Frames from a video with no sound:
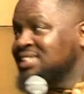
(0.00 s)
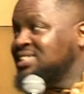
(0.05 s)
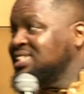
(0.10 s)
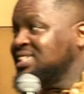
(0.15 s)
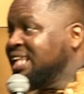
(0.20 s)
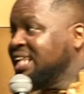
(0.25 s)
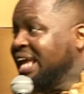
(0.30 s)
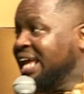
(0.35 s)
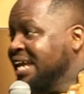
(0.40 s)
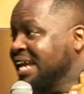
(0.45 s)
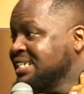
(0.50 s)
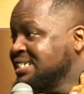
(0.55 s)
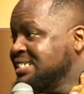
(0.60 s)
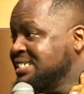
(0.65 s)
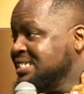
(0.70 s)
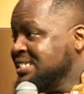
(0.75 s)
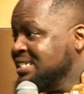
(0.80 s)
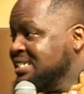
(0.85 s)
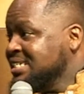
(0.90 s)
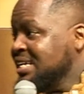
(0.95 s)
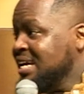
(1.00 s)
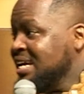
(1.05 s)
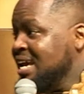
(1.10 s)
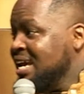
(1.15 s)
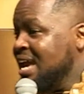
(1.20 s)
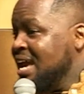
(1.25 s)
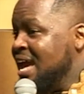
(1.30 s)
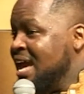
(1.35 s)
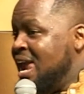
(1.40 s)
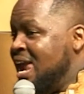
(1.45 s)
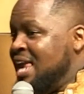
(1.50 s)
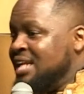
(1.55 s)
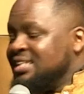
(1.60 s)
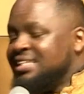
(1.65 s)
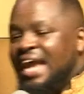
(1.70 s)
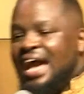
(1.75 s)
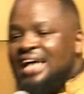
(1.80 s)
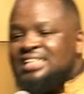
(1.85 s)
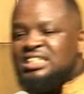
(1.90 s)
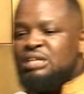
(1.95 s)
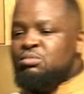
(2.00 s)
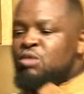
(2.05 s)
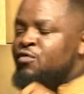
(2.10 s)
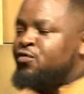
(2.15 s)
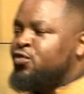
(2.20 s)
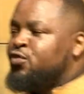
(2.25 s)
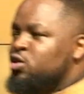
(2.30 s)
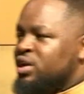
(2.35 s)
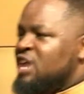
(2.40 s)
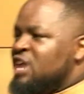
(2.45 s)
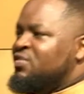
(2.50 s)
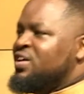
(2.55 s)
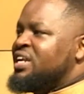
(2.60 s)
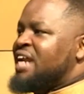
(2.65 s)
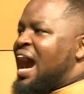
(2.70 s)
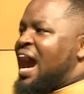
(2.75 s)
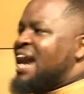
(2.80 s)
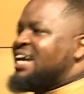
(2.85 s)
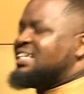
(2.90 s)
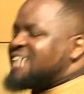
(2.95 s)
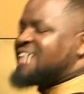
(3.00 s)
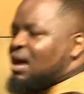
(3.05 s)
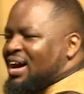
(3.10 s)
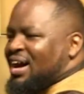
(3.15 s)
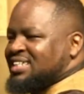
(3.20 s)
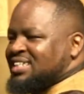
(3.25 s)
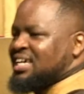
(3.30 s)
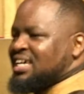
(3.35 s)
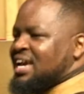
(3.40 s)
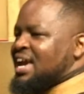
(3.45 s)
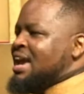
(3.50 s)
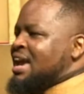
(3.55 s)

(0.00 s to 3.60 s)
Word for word: see the end. There are some of you, even high towers,